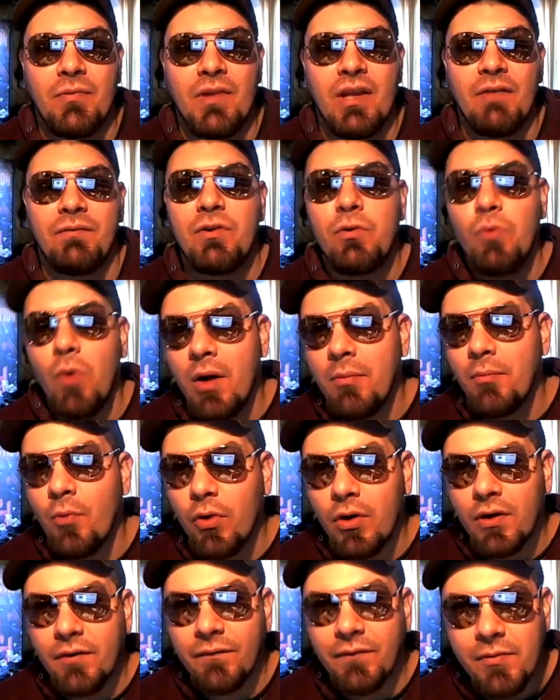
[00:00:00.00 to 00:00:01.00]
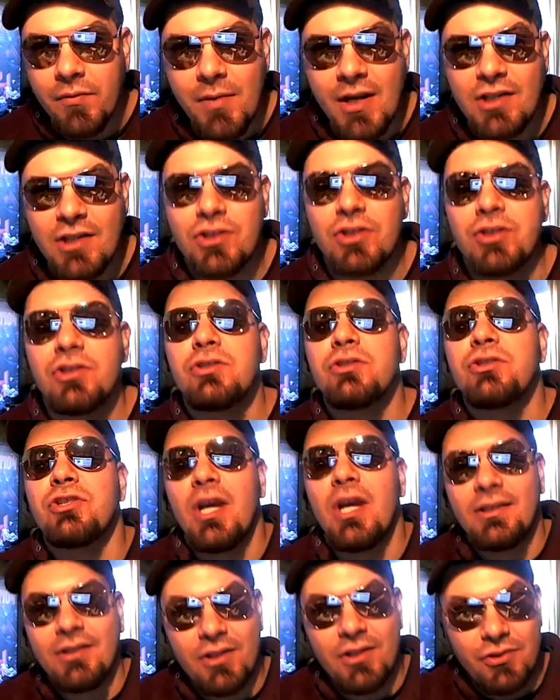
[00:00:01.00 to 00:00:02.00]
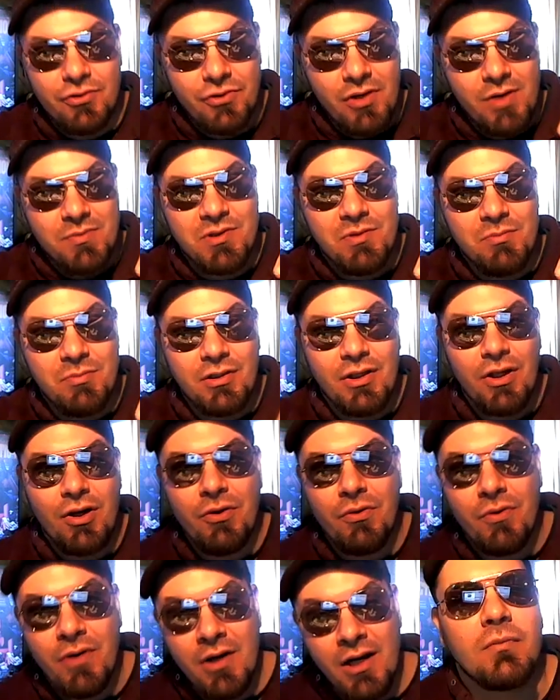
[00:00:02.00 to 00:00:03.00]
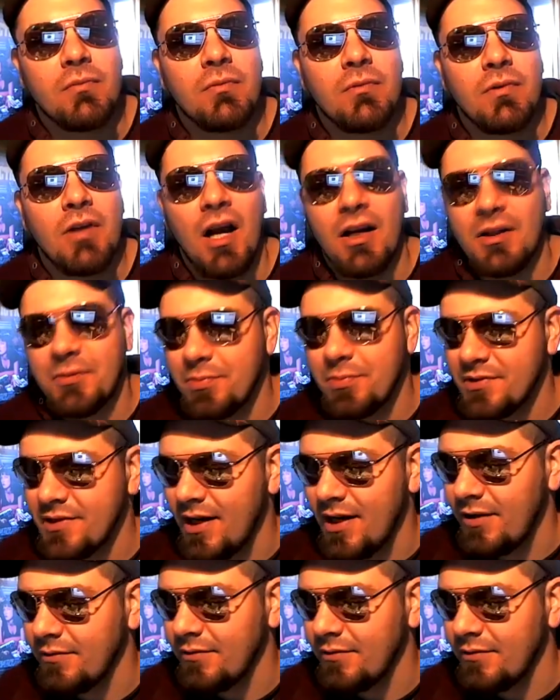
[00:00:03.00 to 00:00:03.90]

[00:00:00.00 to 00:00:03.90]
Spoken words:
If you want more information, check the description below. Cocktopus